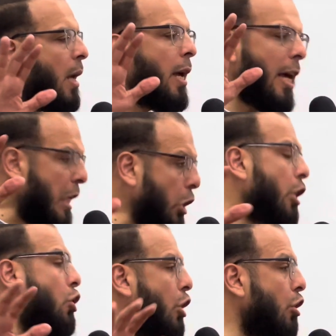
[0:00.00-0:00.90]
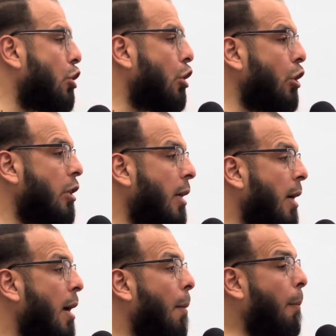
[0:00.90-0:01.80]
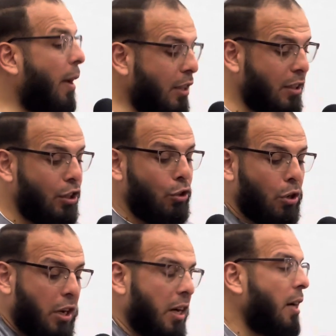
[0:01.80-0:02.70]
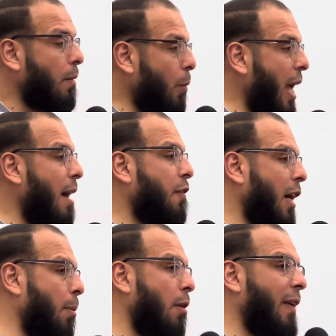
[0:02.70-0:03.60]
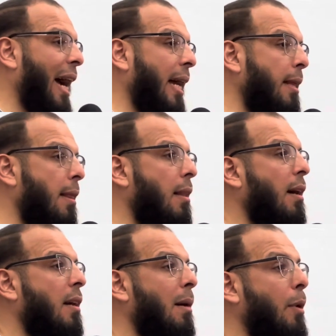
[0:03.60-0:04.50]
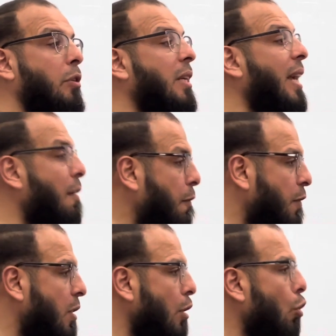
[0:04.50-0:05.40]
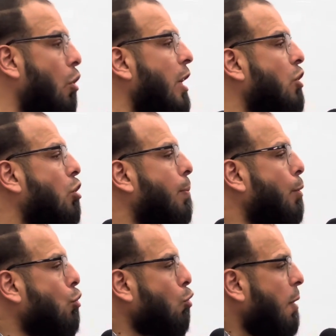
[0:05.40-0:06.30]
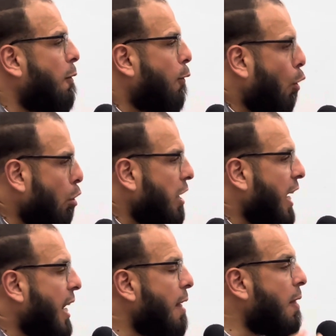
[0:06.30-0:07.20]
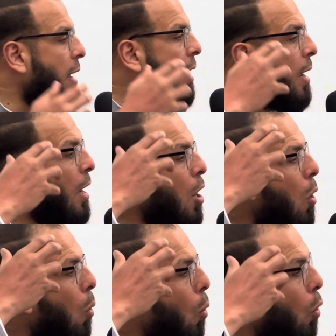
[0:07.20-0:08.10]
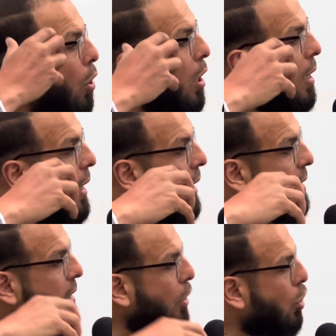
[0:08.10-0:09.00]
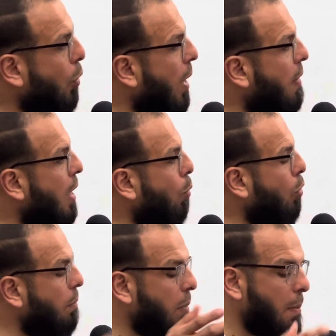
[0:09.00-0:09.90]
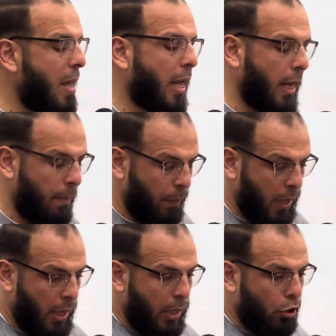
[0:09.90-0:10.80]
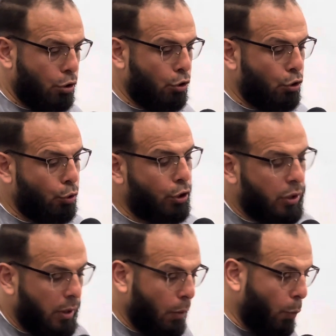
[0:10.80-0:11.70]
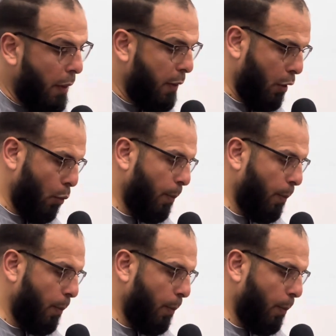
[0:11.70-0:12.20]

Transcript: Intention is good, but we have a couple of hadith talking about kaft. You're not supposed to be folding anything or in such a way that it wouldn't be making sujood with you.